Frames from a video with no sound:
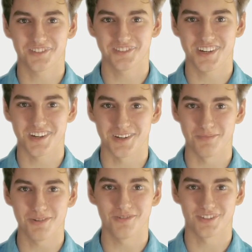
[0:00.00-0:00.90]
you'll see in
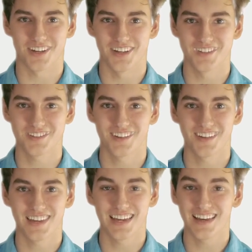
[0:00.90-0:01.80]
computer science.
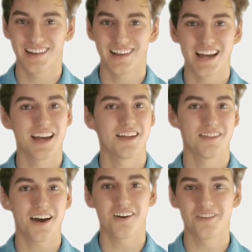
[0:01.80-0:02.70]

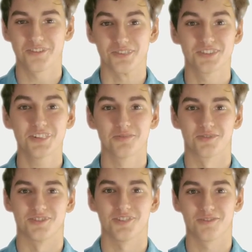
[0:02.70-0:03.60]
That honor is still
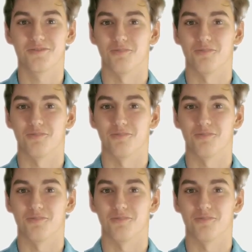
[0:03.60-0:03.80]
reserved